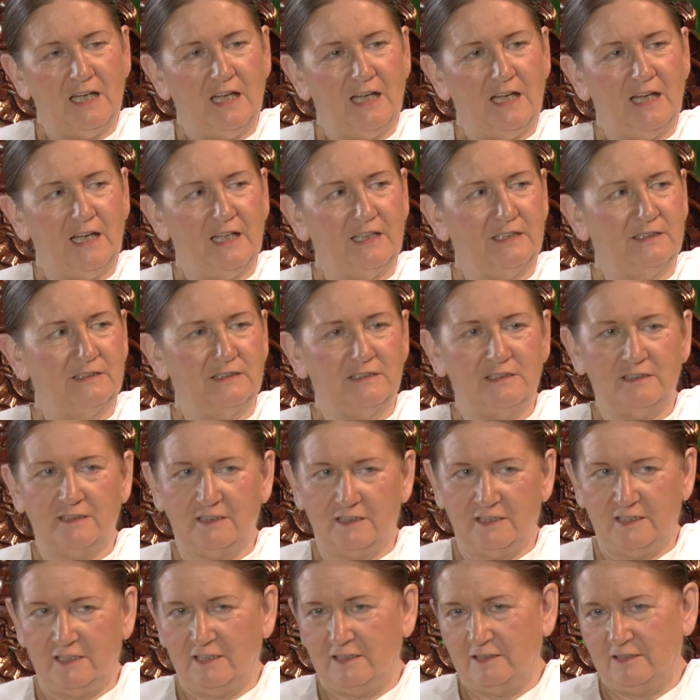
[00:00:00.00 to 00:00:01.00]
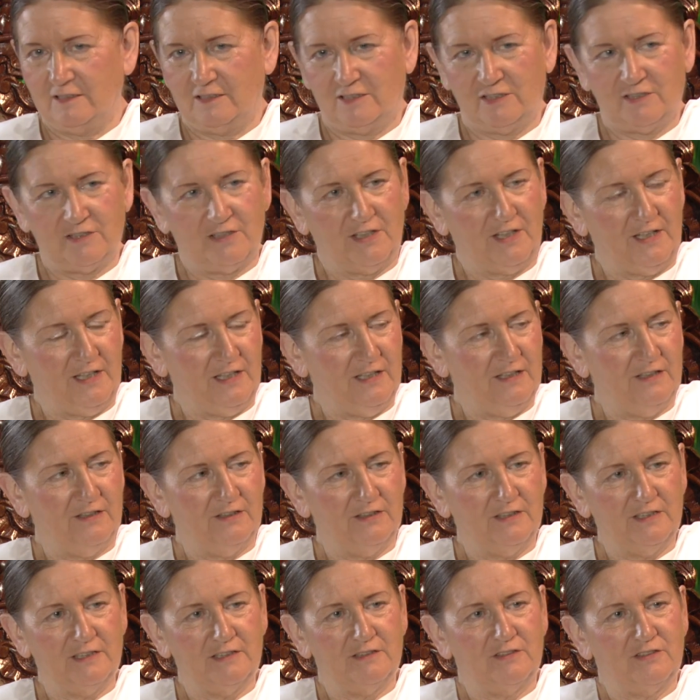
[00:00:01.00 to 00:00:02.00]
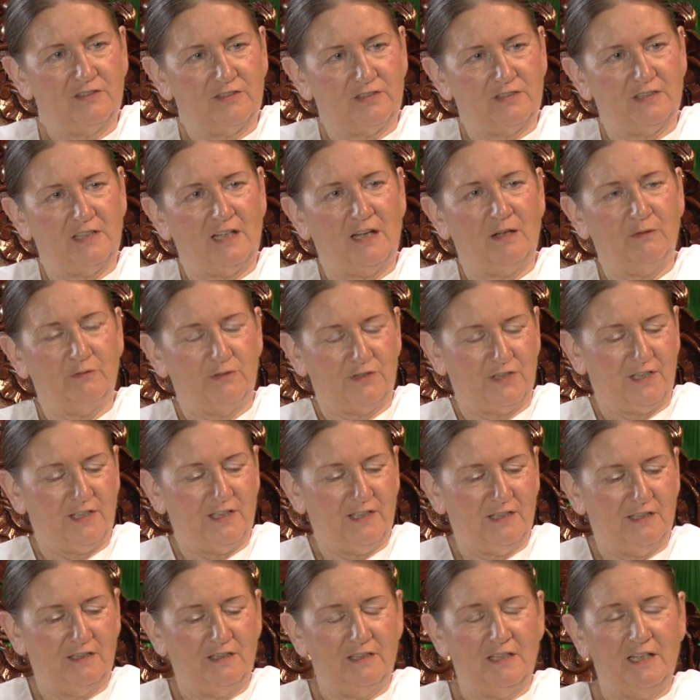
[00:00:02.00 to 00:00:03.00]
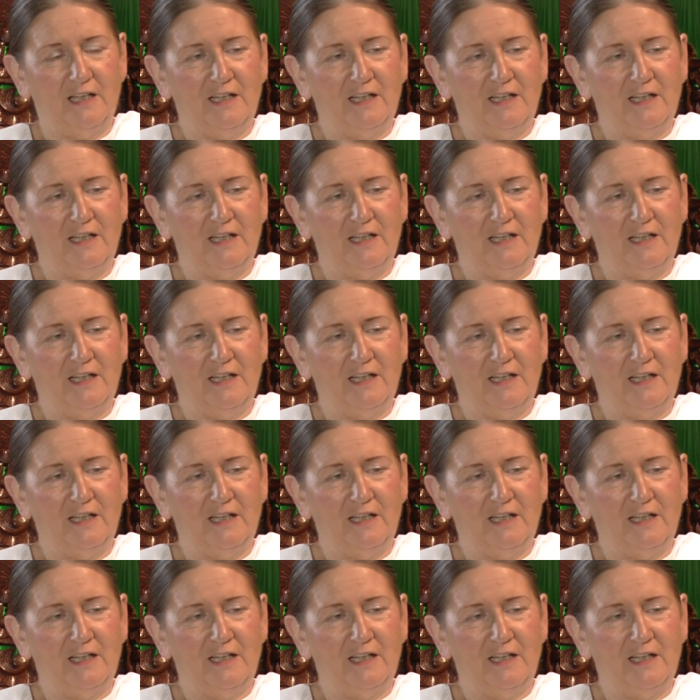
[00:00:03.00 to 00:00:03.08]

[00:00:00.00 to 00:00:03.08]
And it's there, it's out there,